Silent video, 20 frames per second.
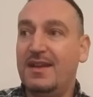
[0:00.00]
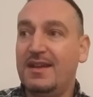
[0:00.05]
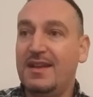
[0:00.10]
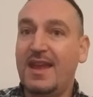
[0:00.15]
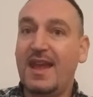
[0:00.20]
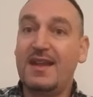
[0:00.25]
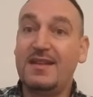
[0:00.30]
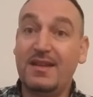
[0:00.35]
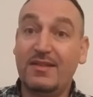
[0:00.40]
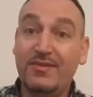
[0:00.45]
and
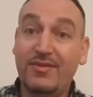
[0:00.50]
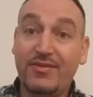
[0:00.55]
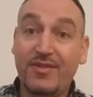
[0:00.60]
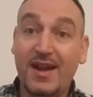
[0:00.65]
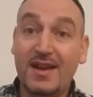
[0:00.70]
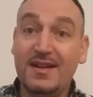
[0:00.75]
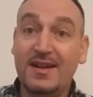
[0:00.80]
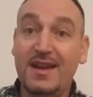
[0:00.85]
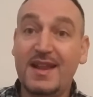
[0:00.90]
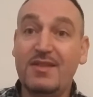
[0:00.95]
getting
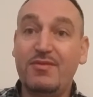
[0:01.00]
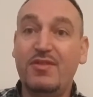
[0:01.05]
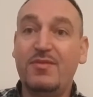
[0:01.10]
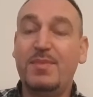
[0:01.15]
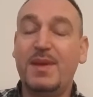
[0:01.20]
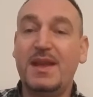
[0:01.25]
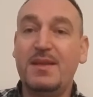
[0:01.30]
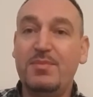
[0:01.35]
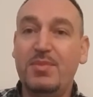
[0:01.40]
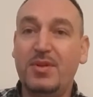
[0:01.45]
friendly with
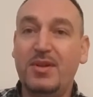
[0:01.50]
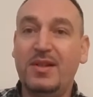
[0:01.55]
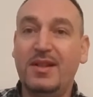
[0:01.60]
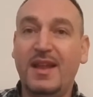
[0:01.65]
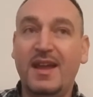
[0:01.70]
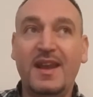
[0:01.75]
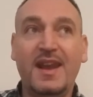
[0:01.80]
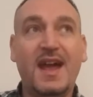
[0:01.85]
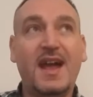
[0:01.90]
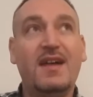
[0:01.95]
people,
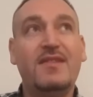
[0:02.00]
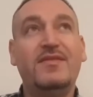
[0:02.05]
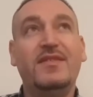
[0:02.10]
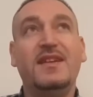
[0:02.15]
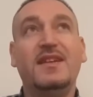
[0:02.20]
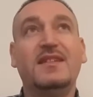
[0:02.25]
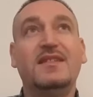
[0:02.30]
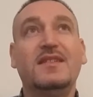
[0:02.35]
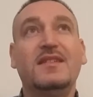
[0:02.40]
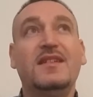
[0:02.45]
and
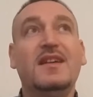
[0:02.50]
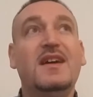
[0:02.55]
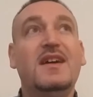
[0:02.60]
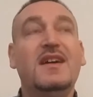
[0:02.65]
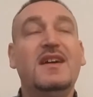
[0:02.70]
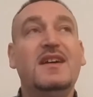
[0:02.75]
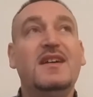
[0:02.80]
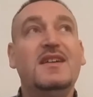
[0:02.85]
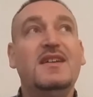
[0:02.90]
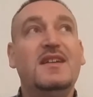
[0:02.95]
having
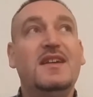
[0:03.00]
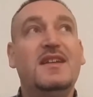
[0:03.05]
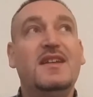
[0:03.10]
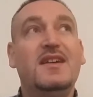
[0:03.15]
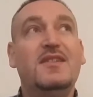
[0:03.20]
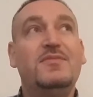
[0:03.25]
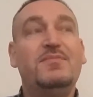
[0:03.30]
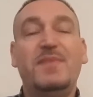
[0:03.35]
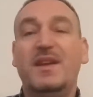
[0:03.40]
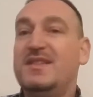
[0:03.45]

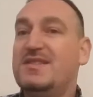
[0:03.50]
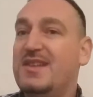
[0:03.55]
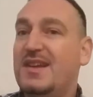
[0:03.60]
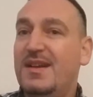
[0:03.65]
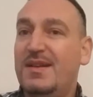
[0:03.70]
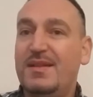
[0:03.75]
as